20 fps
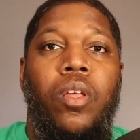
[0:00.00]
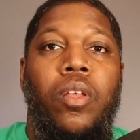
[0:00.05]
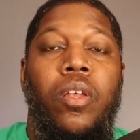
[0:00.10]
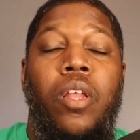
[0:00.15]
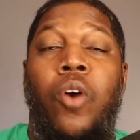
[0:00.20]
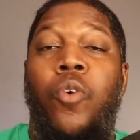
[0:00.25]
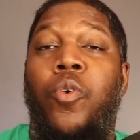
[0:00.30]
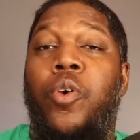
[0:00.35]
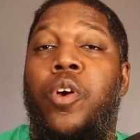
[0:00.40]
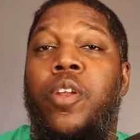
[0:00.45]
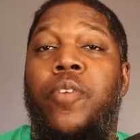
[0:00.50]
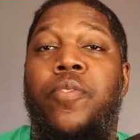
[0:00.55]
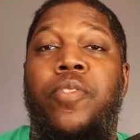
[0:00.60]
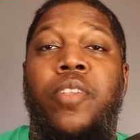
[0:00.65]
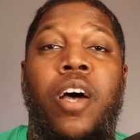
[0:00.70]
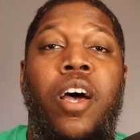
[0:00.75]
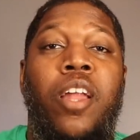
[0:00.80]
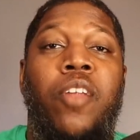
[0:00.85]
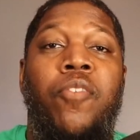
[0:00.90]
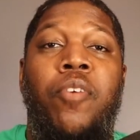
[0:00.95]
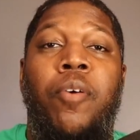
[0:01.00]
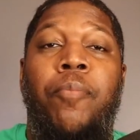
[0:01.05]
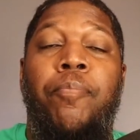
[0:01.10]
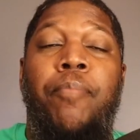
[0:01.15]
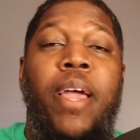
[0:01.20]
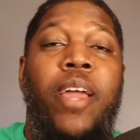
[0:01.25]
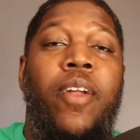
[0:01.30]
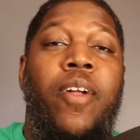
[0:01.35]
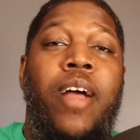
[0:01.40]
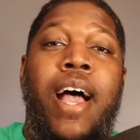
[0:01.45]
Now, who could have thought of a
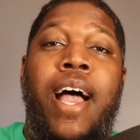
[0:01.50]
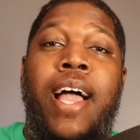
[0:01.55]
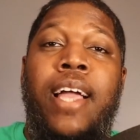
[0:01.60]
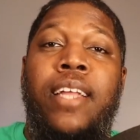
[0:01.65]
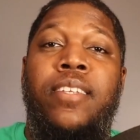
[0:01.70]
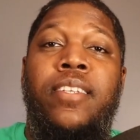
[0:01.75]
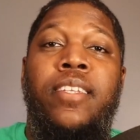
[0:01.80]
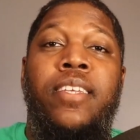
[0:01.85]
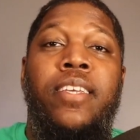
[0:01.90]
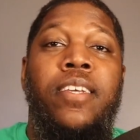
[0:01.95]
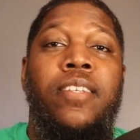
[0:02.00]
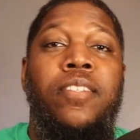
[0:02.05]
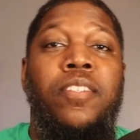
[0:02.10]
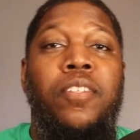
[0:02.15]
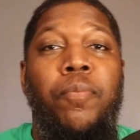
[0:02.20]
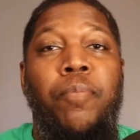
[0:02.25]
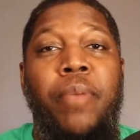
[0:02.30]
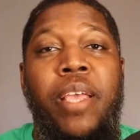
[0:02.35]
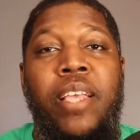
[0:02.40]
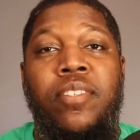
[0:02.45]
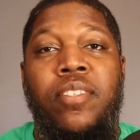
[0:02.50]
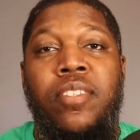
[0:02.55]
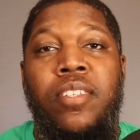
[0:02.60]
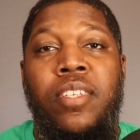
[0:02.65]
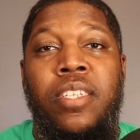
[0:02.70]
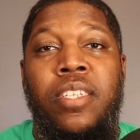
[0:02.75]
better idea to mix the